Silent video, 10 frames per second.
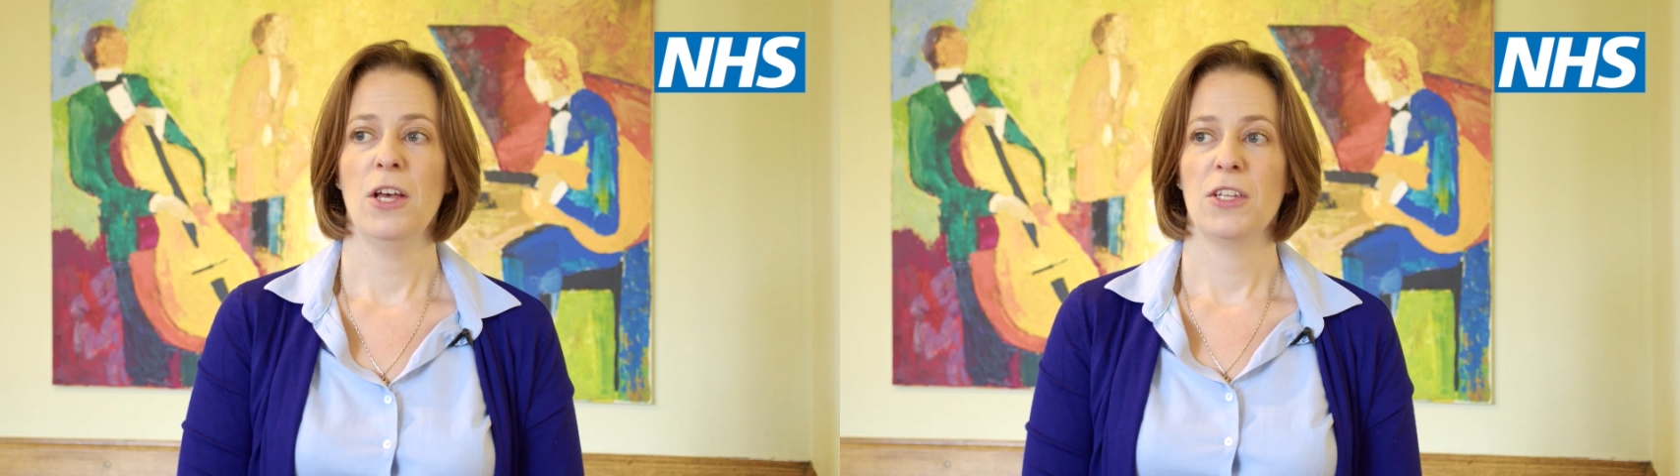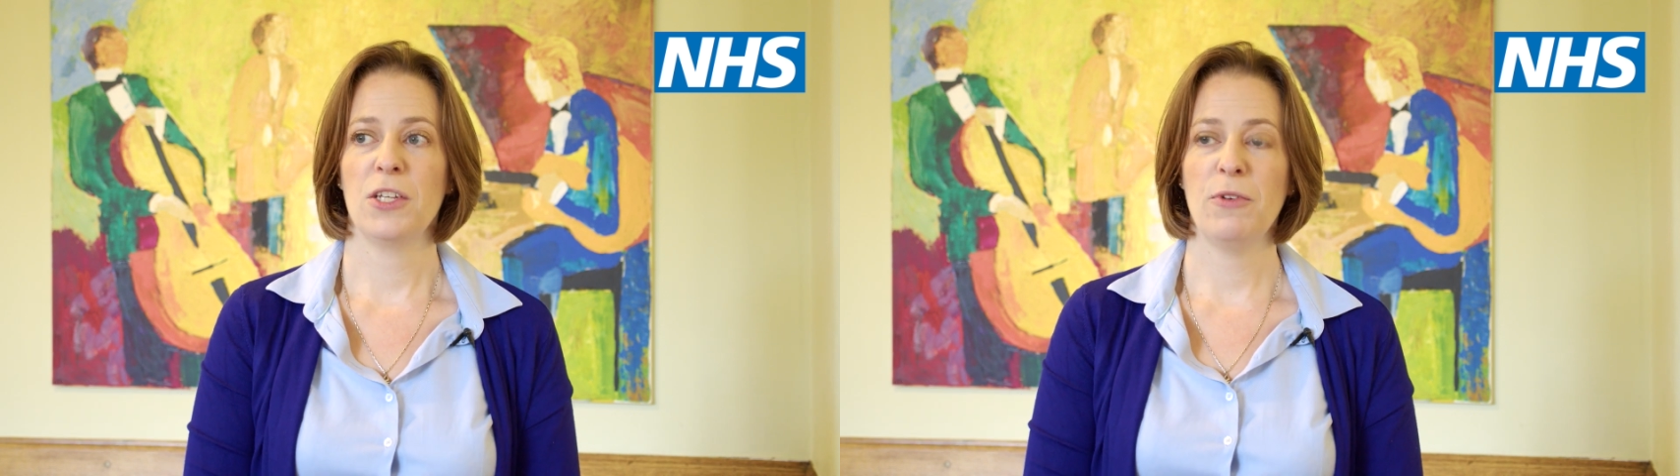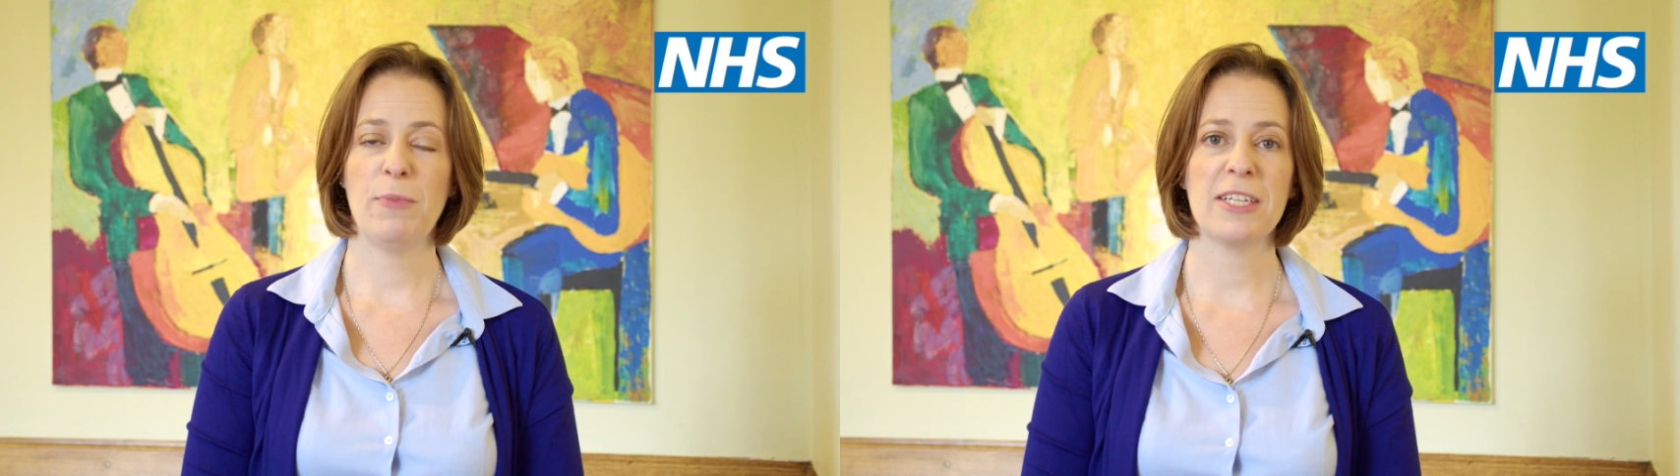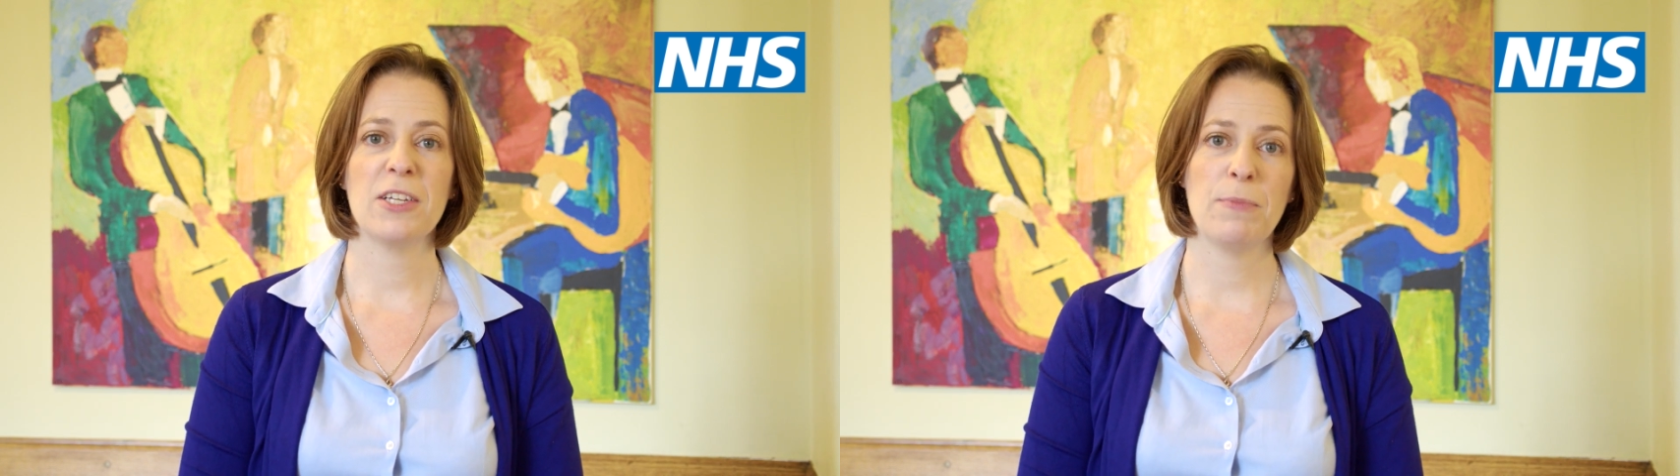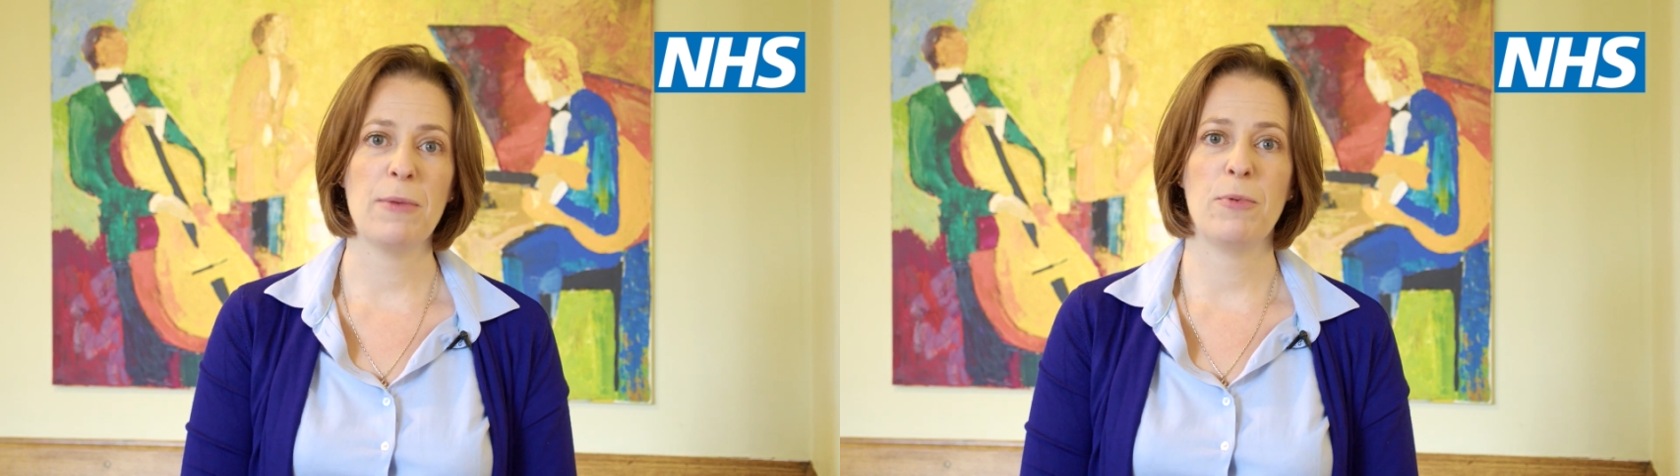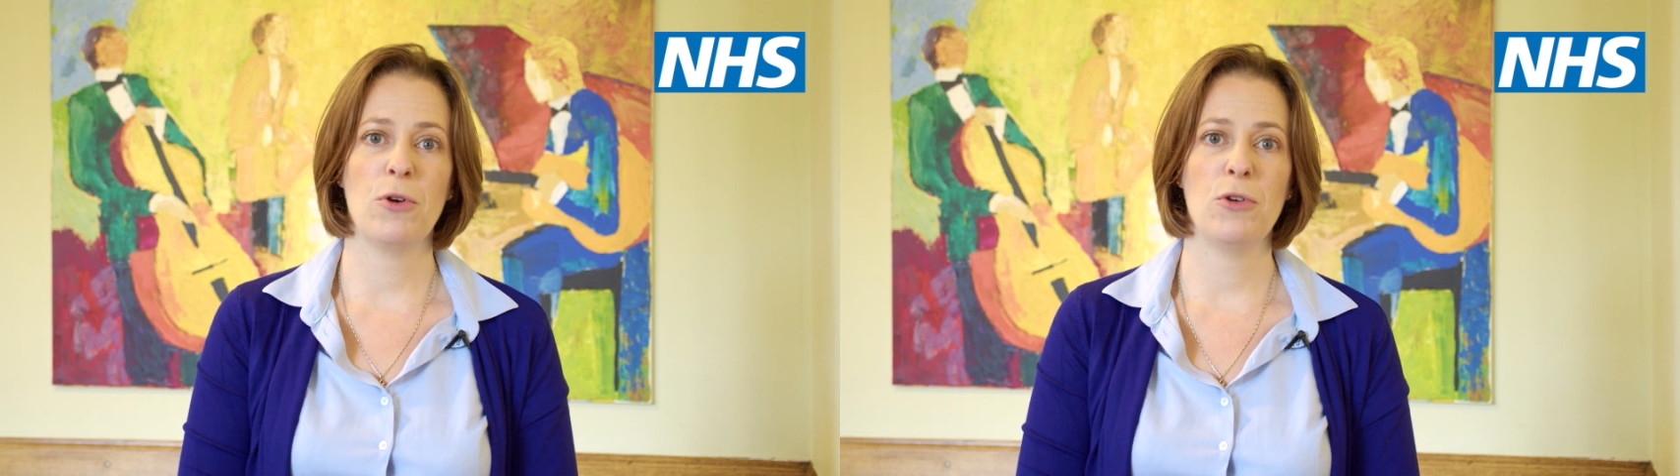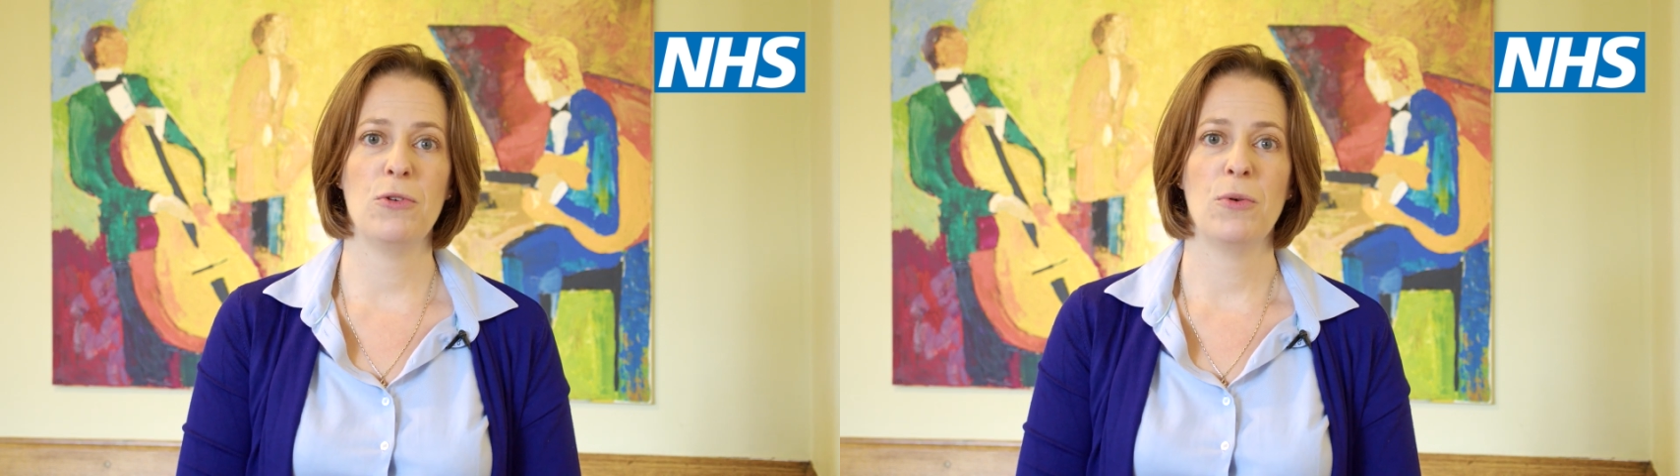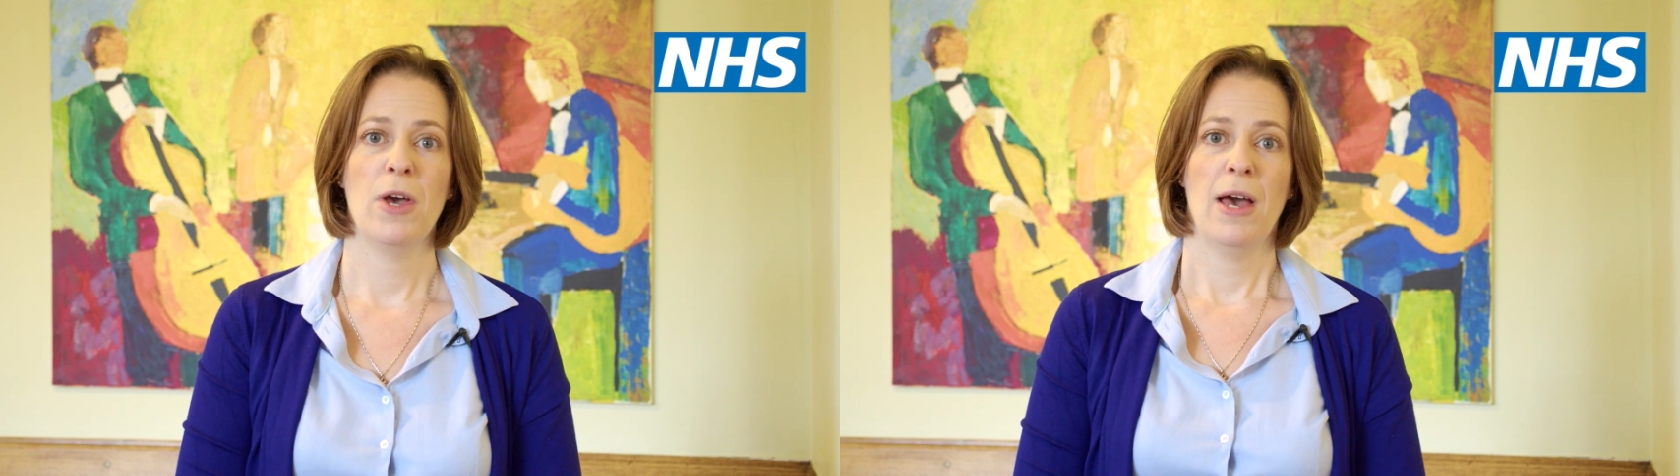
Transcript: So we picked up people who